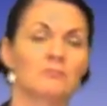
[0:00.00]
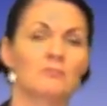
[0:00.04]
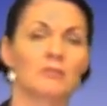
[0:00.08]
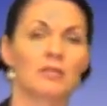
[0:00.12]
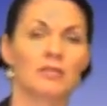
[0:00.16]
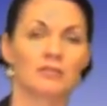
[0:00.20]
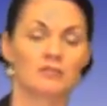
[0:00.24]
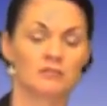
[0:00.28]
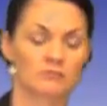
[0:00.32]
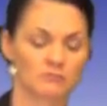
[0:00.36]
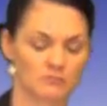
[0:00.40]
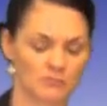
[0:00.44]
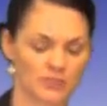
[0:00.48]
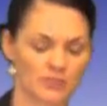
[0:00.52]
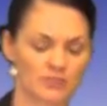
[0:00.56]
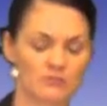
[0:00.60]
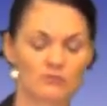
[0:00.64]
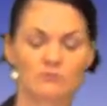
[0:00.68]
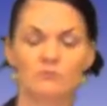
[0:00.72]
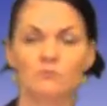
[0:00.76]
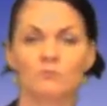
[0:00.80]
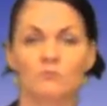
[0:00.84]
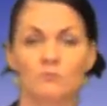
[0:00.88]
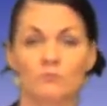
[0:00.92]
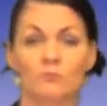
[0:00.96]
That
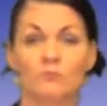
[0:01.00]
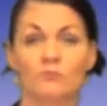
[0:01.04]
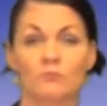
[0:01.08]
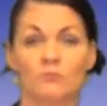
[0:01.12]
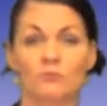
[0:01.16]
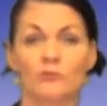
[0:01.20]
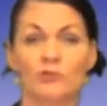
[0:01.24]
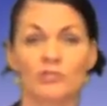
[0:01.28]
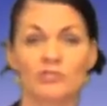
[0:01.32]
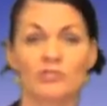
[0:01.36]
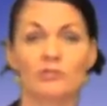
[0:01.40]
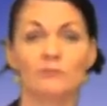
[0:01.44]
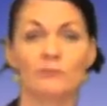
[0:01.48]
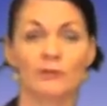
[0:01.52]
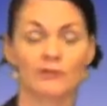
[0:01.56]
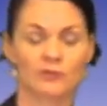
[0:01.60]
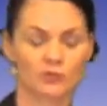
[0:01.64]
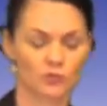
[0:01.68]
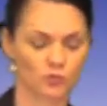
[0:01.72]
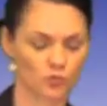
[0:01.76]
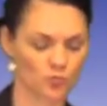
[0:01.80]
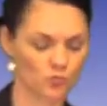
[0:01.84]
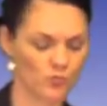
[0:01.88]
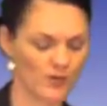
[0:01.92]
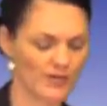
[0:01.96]
is pretty
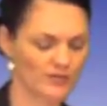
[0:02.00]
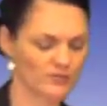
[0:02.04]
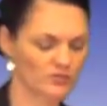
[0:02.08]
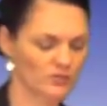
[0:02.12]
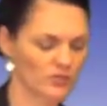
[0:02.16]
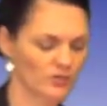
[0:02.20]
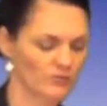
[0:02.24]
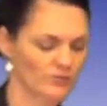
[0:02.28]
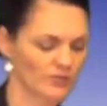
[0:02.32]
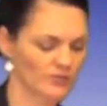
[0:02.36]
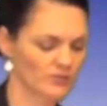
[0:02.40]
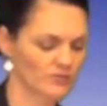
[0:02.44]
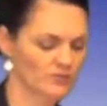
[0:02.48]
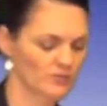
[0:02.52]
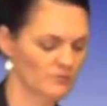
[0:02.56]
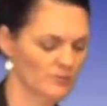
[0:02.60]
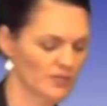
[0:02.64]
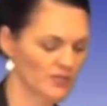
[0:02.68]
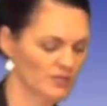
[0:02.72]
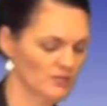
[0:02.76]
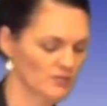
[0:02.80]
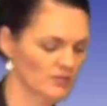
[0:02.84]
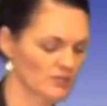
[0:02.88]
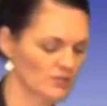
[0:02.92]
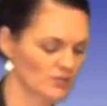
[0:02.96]
much always going to
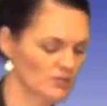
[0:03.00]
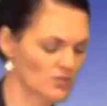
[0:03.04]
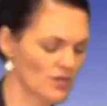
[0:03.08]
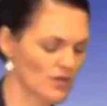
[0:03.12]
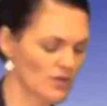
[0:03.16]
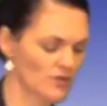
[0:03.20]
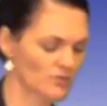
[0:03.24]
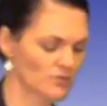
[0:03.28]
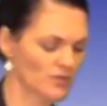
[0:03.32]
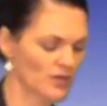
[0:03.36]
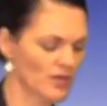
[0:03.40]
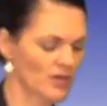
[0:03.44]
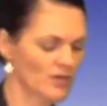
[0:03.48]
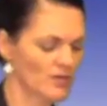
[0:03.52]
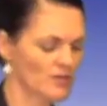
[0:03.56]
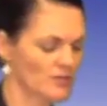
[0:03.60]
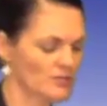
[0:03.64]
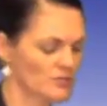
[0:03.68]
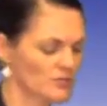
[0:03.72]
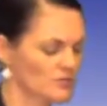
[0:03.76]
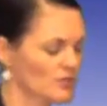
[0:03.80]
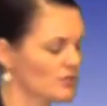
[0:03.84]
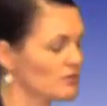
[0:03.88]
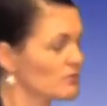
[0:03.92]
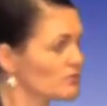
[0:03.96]
be so.
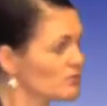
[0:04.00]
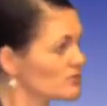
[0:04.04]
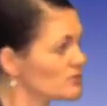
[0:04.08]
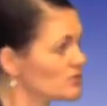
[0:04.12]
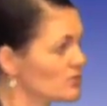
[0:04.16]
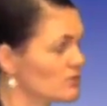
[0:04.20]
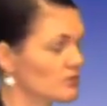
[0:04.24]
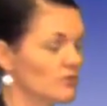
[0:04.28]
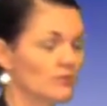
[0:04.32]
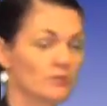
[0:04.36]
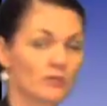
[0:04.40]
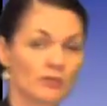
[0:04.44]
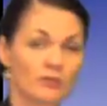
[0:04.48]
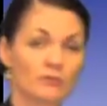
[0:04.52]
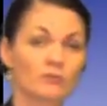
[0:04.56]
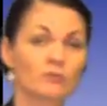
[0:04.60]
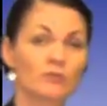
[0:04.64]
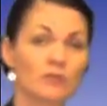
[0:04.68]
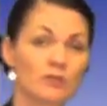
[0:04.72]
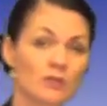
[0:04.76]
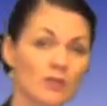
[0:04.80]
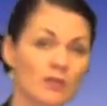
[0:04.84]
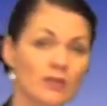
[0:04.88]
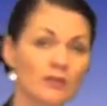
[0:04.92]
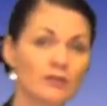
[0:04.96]
So
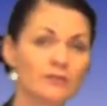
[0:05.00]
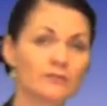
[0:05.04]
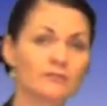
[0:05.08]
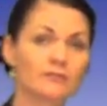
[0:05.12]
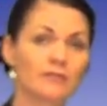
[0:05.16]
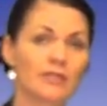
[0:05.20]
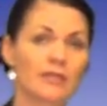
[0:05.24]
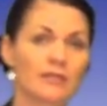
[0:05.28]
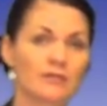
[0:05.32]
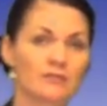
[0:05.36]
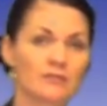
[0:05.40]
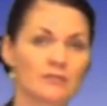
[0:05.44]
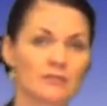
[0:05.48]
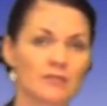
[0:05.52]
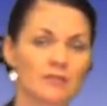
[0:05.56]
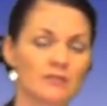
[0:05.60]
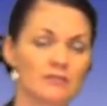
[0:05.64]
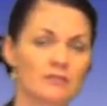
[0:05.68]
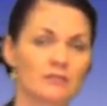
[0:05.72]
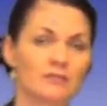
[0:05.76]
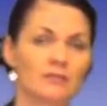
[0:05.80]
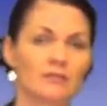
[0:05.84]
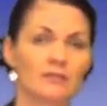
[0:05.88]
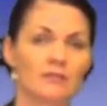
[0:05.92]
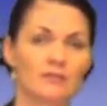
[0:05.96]
learn that
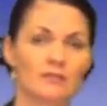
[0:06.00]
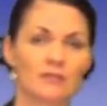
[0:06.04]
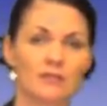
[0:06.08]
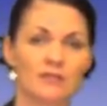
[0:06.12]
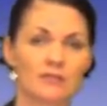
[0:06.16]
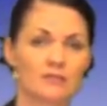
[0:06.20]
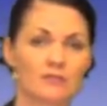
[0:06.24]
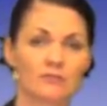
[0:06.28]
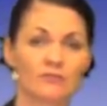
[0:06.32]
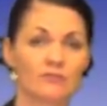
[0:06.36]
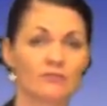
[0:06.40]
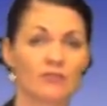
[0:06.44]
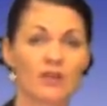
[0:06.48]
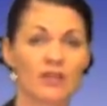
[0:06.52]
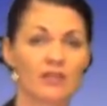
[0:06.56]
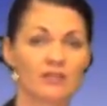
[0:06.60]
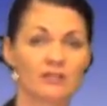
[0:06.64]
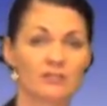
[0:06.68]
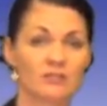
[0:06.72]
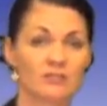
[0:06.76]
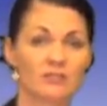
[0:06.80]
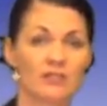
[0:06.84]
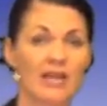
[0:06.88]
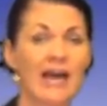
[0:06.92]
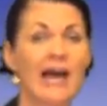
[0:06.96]
as a
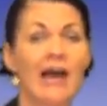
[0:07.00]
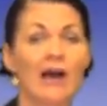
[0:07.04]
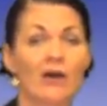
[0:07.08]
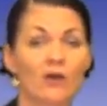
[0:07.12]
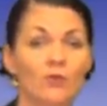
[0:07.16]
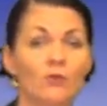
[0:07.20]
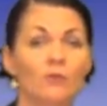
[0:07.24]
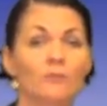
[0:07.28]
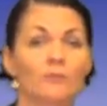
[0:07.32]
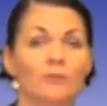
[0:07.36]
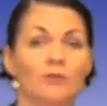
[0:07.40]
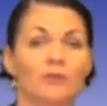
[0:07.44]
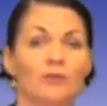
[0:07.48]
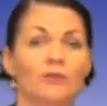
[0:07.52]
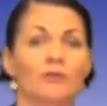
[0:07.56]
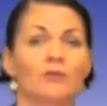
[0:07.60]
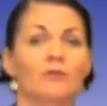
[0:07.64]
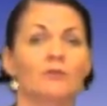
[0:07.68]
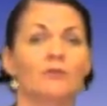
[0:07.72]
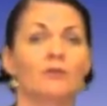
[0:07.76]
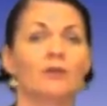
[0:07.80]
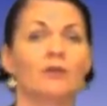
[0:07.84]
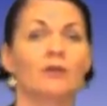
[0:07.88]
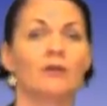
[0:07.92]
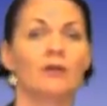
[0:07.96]
phrase to help
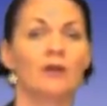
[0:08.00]
you